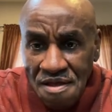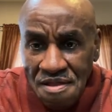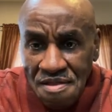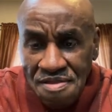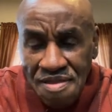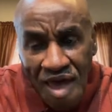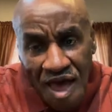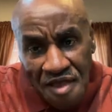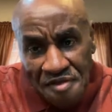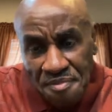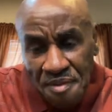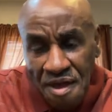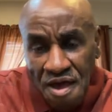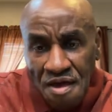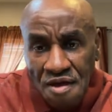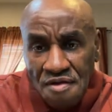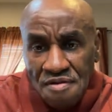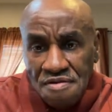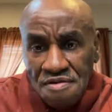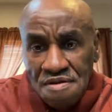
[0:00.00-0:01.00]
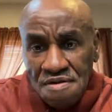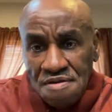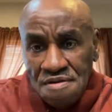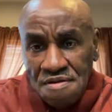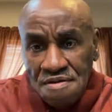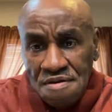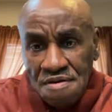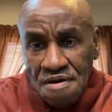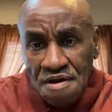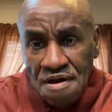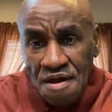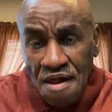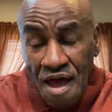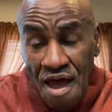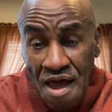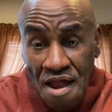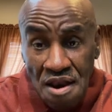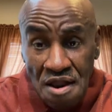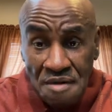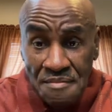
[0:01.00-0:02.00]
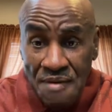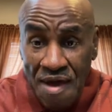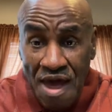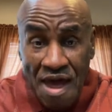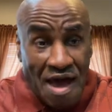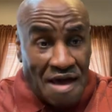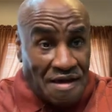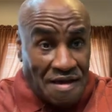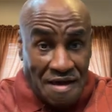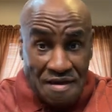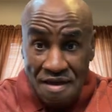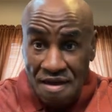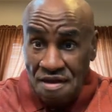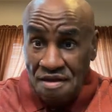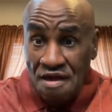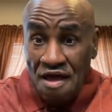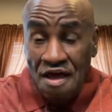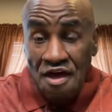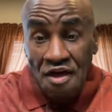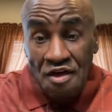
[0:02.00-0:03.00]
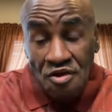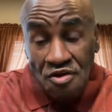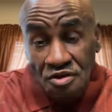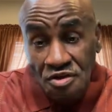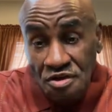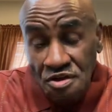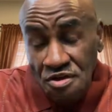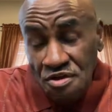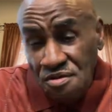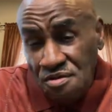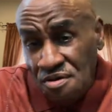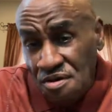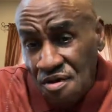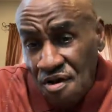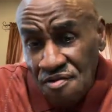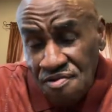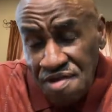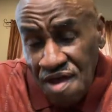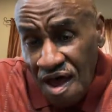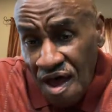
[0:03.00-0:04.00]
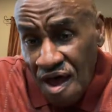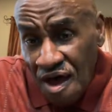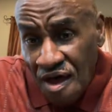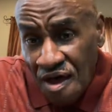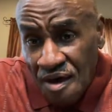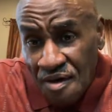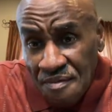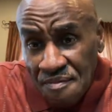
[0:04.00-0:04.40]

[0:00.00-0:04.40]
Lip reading: Taxpayers. Hey, look, man, hey, you do your job.